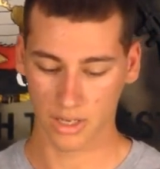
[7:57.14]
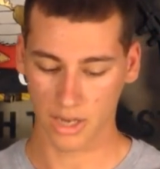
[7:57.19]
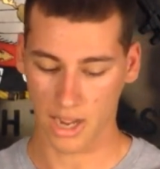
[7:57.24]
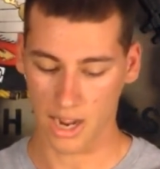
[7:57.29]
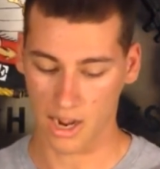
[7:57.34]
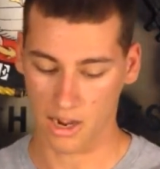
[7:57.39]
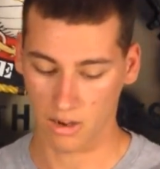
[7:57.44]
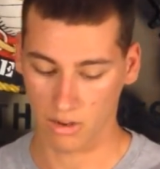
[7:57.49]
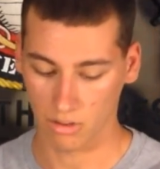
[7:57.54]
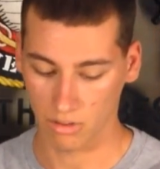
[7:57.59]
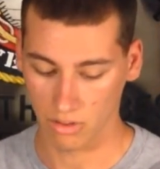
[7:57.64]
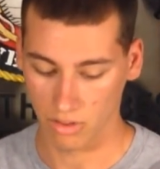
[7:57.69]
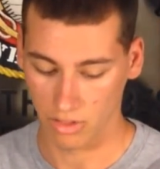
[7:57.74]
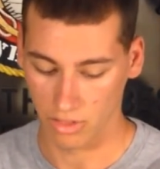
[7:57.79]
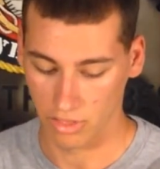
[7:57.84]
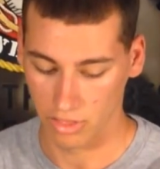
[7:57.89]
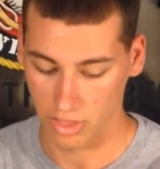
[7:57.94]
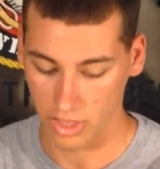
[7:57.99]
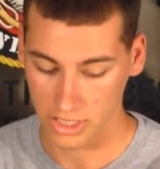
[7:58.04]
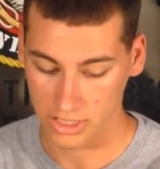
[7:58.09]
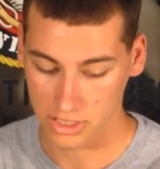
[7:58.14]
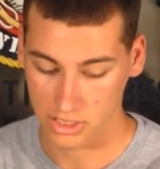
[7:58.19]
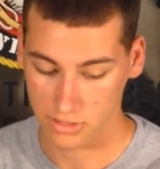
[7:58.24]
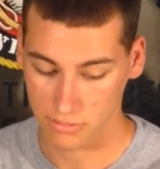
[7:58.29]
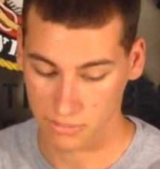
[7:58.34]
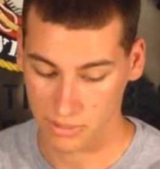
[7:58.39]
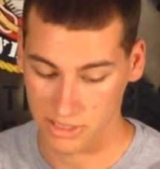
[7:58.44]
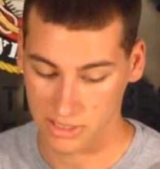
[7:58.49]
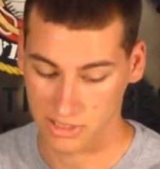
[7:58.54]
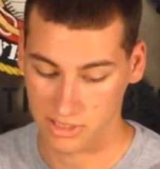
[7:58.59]
Now, this
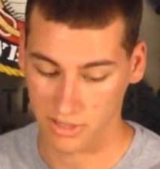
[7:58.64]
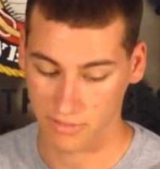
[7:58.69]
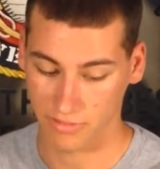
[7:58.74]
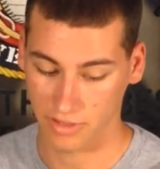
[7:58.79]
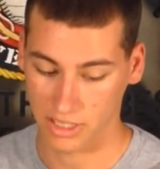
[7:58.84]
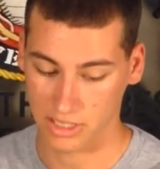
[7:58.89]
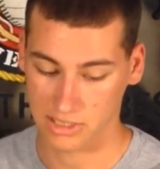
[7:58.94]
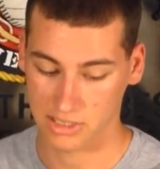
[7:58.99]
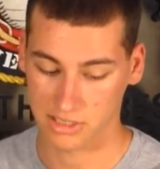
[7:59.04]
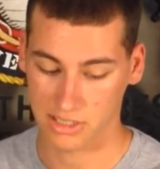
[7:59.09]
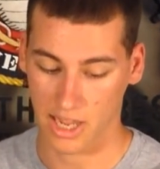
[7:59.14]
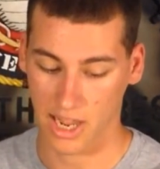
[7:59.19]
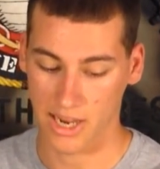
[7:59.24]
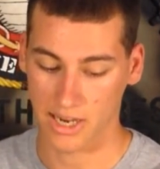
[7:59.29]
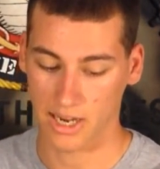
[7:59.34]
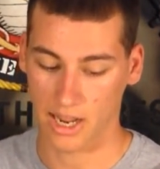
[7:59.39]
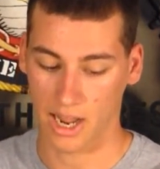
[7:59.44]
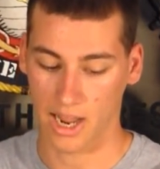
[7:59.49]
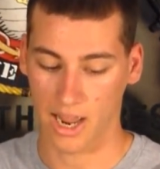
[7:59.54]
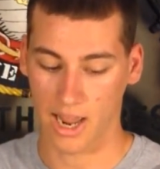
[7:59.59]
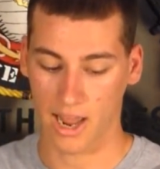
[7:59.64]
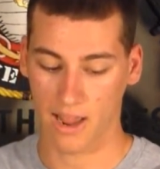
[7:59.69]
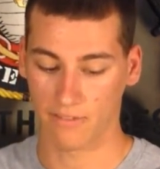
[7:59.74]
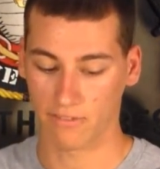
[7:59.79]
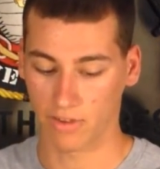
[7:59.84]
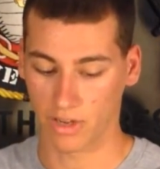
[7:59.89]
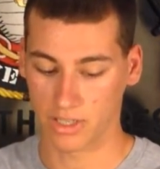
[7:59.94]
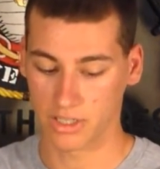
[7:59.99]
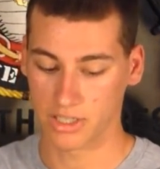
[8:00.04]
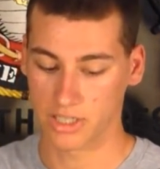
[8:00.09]
specific sight I
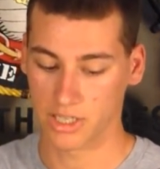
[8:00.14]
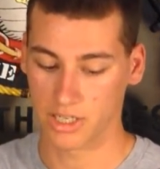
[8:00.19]
have on